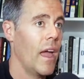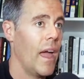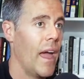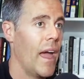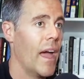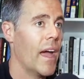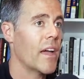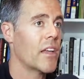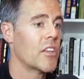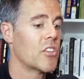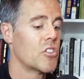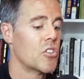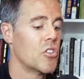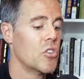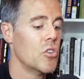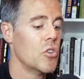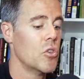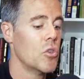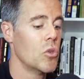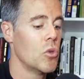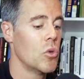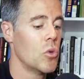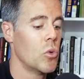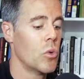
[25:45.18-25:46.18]
as
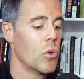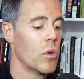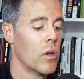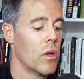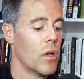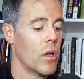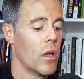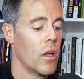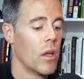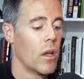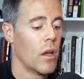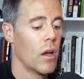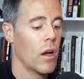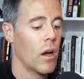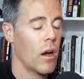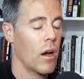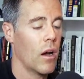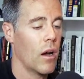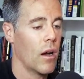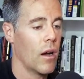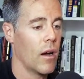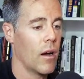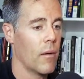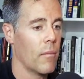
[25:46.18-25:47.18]
you
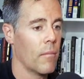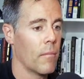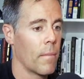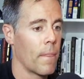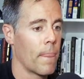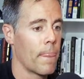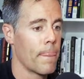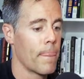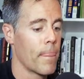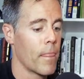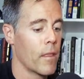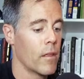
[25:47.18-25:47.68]
um,